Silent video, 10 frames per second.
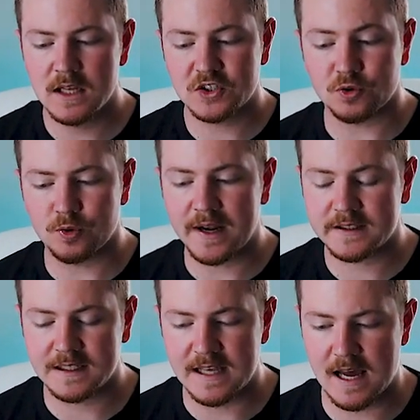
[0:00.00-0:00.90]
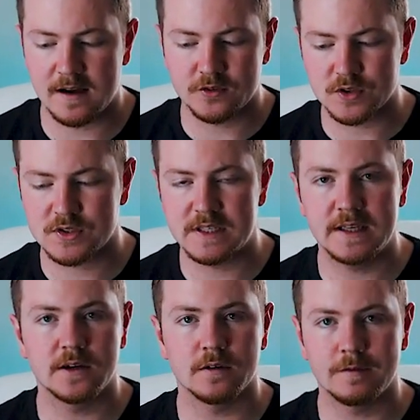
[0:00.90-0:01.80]
directly after
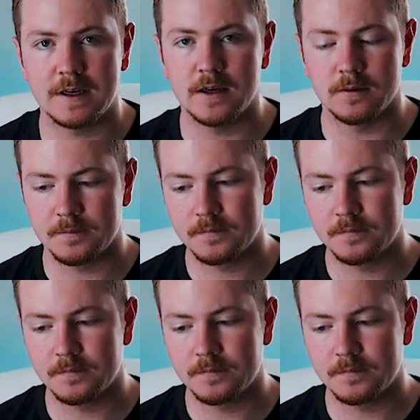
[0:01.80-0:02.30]
seeing your video.